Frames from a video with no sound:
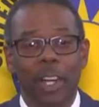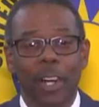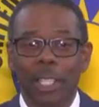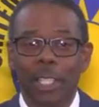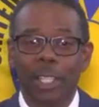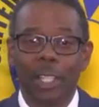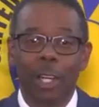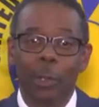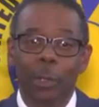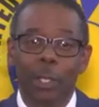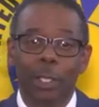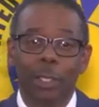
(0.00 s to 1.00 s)
Under
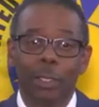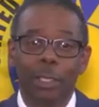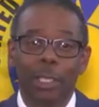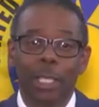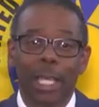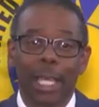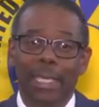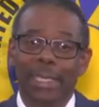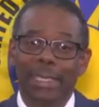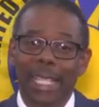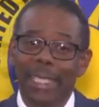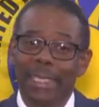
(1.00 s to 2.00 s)
our
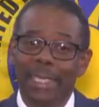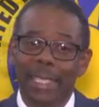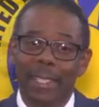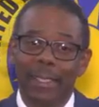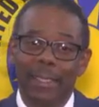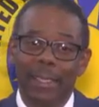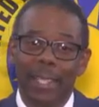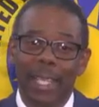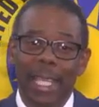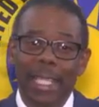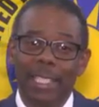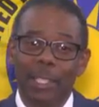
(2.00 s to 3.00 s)
exciting
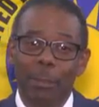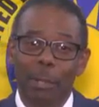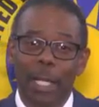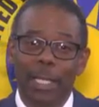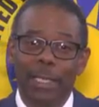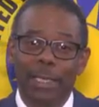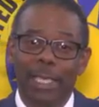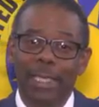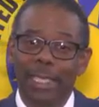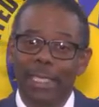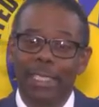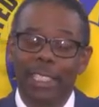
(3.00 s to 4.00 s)
Enterprise
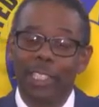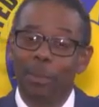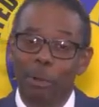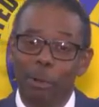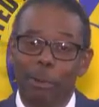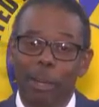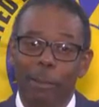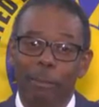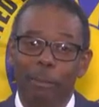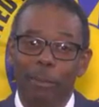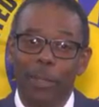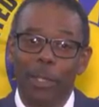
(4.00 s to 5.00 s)
Assistance Program,